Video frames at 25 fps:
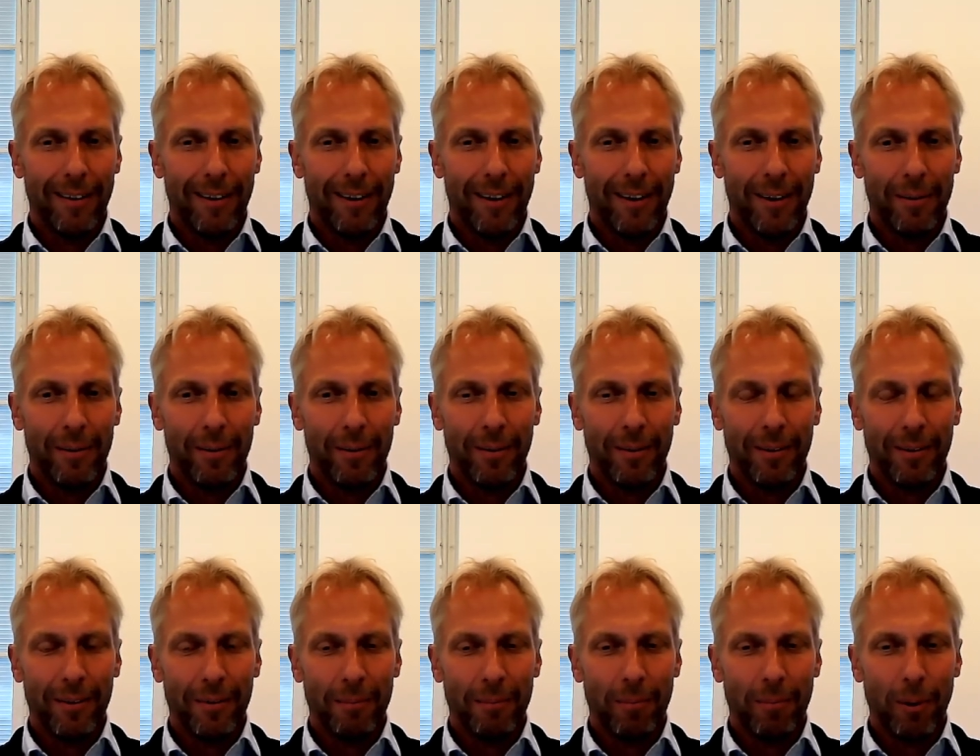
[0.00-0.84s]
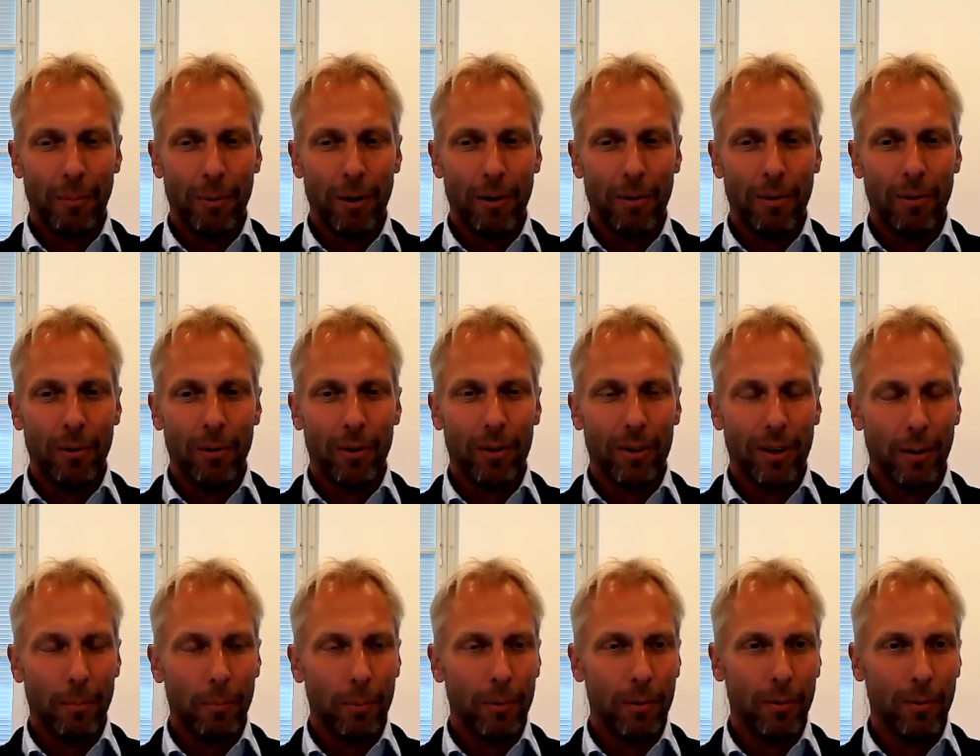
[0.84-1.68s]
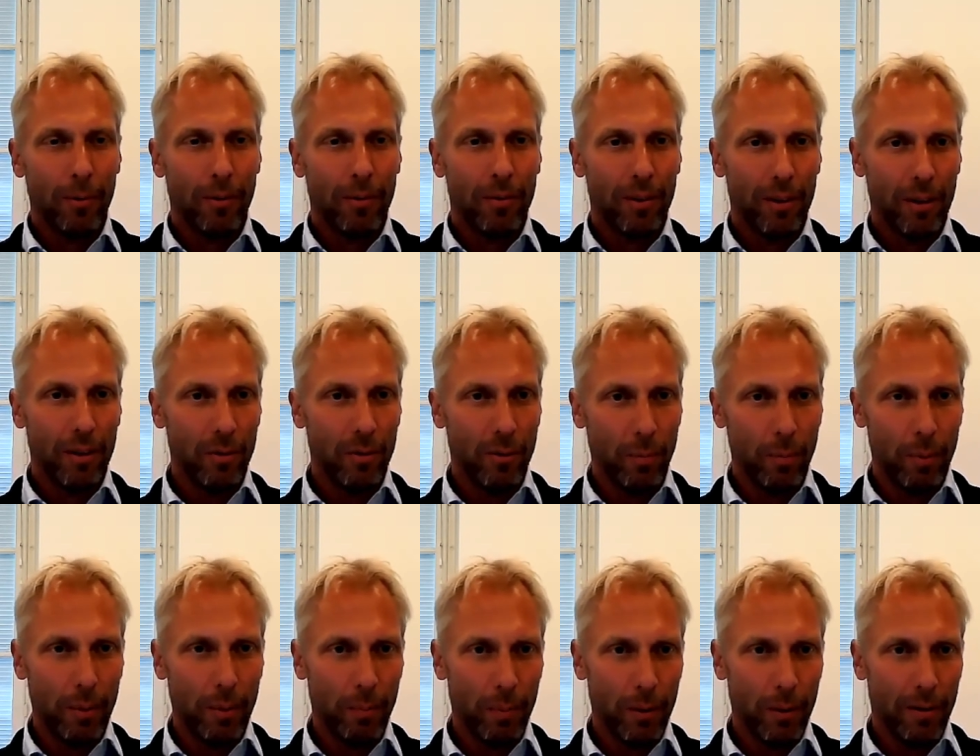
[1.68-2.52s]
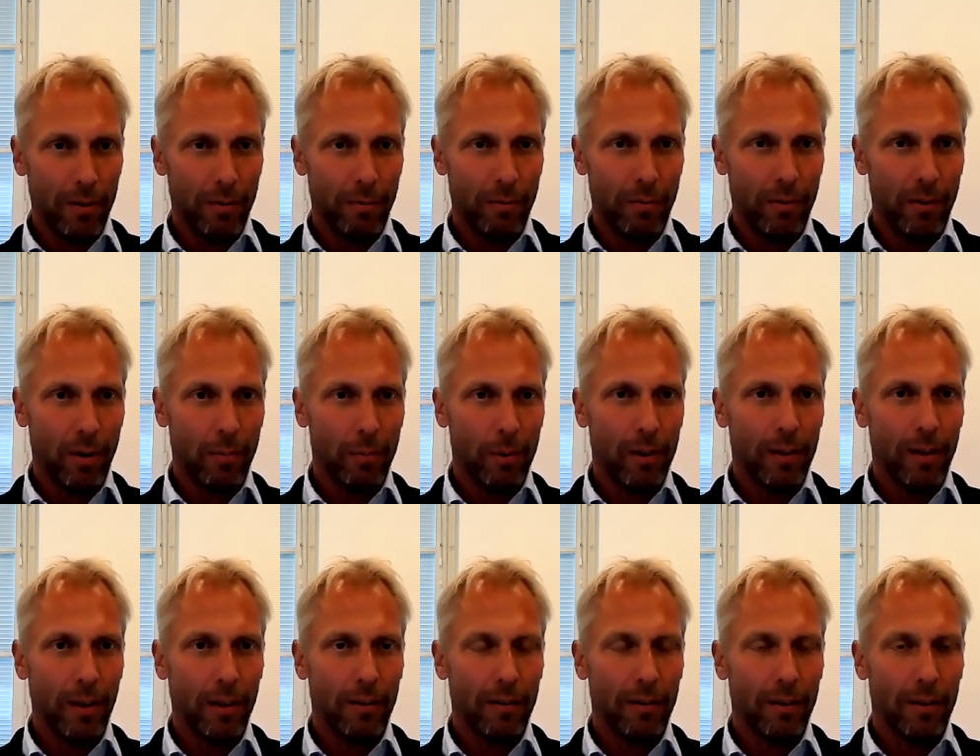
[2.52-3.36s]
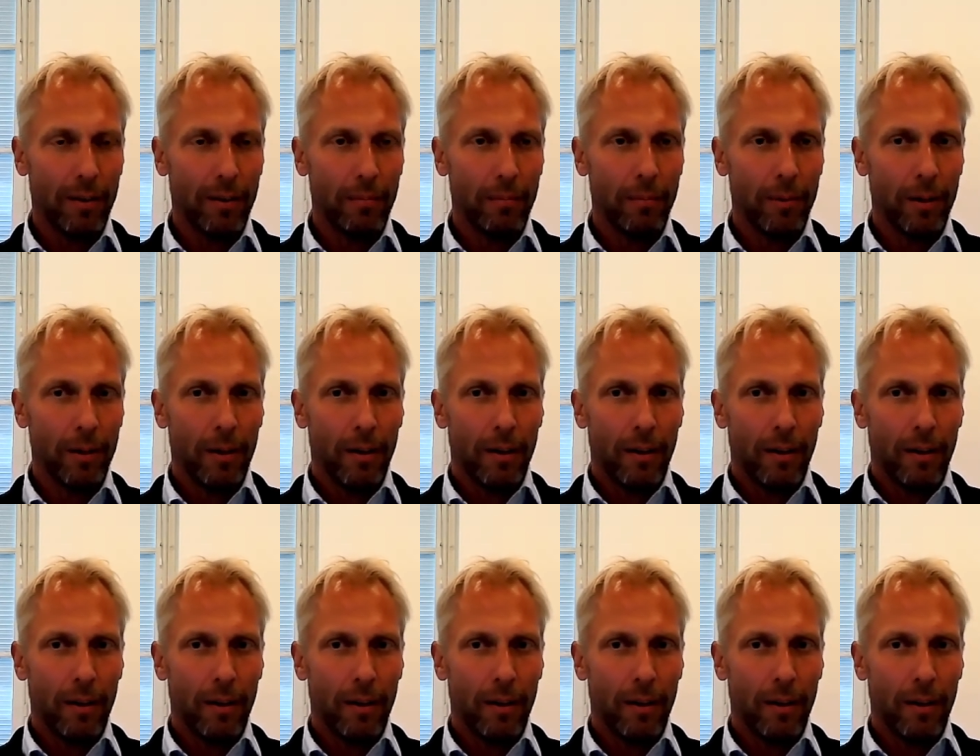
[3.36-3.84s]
I probably looked up to the senior people in the firm at that time.